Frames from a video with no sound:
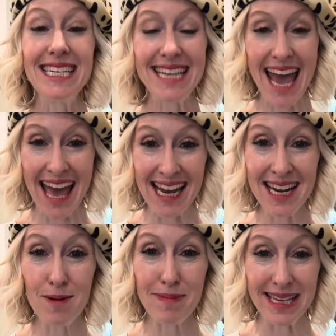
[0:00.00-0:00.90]

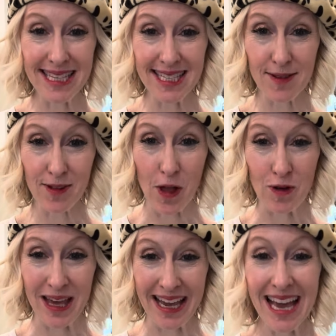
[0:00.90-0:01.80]
10 pieces of
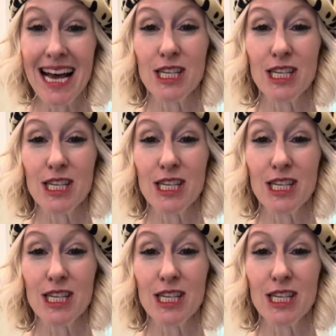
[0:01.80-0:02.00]
clothing.